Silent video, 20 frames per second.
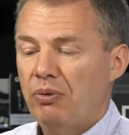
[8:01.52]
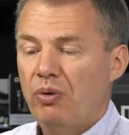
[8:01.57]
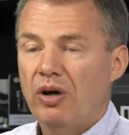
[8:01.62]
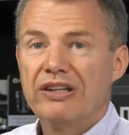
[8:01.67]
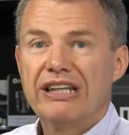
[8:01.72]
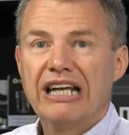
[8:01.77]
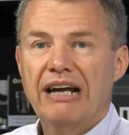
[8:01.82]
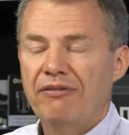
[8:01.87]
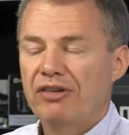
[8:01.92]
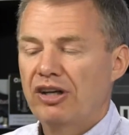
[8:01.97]
be
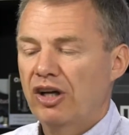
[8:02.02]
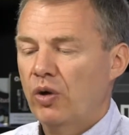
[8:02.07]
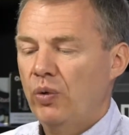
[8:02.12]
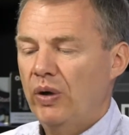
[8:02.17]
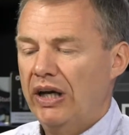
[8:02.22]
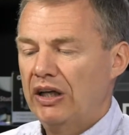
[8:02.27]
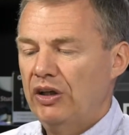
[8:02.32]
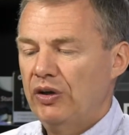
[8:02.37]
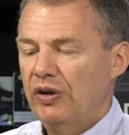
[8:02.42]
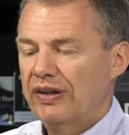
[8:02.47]
worth having a
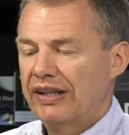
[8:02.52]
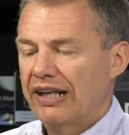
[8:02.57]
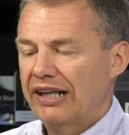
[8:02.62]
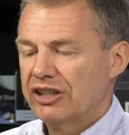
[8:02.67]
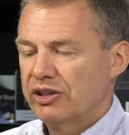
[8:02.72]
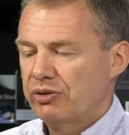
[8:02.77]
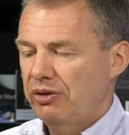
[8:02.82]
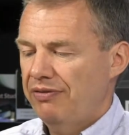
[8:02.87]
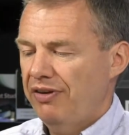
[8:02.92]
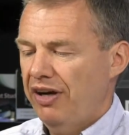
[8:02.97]
quick look at
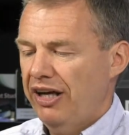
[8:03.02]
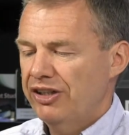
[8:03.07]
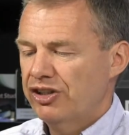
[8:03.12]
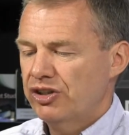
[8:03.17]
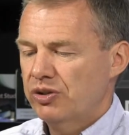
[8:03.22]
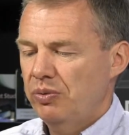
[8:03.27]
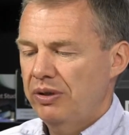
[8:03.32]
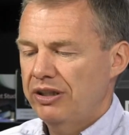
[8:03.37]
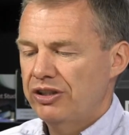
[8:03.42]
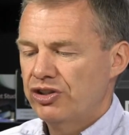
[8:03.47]
that. So if I
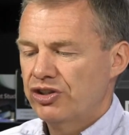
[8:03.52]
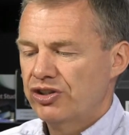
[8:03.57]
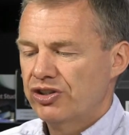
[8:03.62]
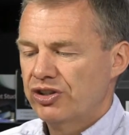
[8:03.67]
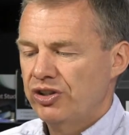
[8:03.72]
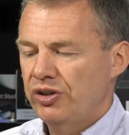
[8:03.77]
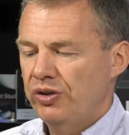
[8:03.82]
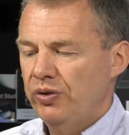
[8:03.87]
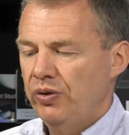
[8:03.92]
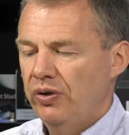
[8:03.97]
switch
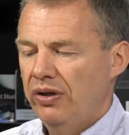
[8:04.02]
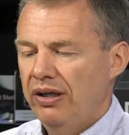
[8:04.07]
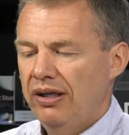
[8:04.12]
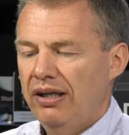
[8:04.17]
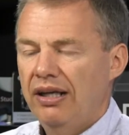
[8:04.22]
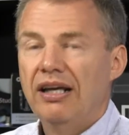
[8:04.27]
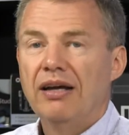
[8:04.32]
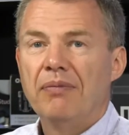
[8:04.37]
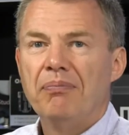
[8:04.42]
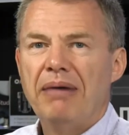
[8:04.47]
to
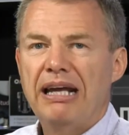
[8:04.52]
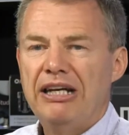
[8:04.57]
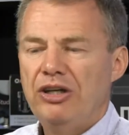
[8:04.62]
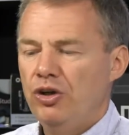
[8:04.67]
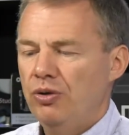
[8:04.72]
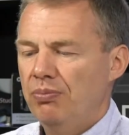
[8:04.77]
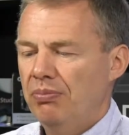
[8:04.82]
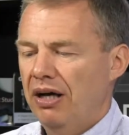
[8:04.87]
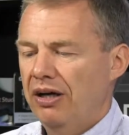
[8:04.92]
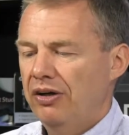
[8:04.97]

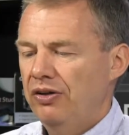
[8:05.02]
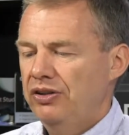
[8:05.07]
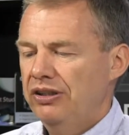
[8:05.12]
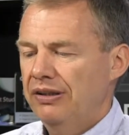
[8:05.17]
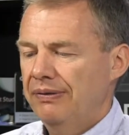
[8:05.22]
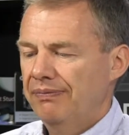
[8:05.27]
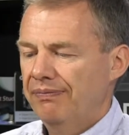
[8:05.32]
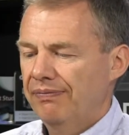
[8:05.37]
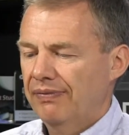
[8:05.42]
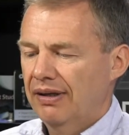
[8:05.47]
menu
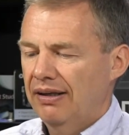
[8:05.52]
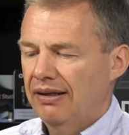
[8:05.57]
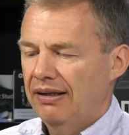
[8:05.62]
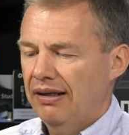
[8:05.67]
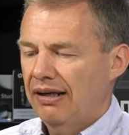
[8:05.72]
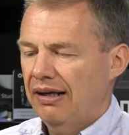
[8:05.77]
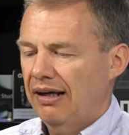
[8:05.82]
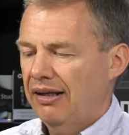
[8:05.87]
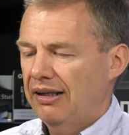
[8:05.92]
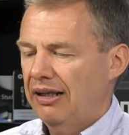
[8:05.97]
mode,
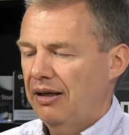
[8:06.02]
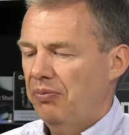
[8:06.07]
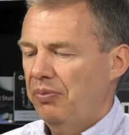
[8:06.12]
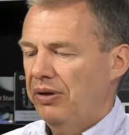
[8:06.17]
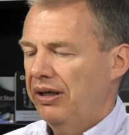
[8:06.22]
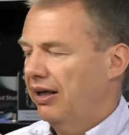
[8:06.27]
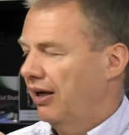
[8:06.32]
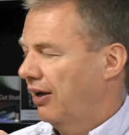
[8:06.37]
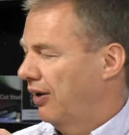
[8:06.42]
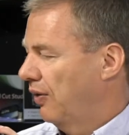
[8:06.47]
and then
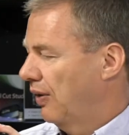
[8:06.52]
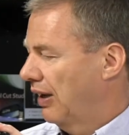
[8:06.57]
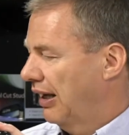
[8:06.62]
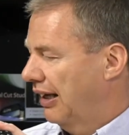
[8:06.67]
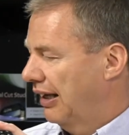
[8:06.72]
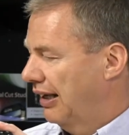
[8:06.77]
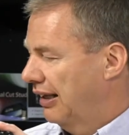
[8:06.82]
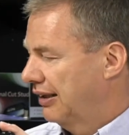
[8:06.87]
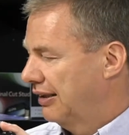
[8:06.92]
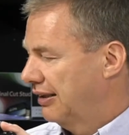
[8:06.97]
we go
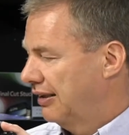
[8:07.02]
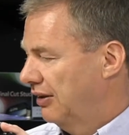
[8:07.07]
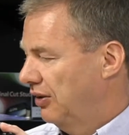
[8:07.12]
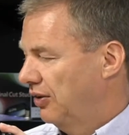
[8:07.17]
and